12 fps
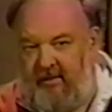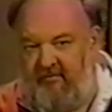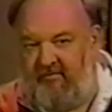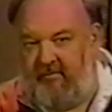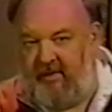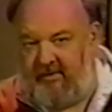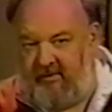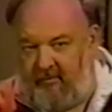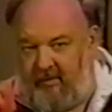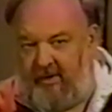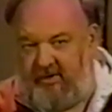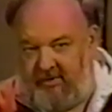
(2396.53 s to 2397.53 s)
if you make the
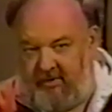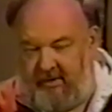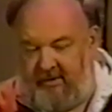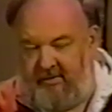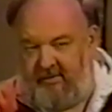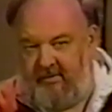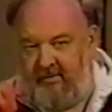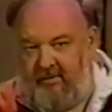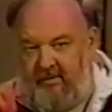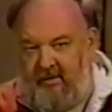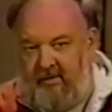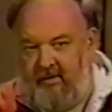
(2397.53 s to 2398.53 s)
right choice.
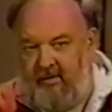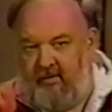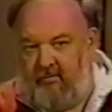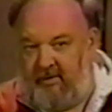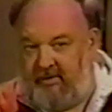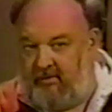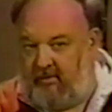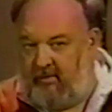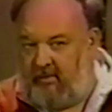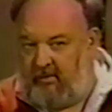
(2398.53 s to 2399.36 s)
What you're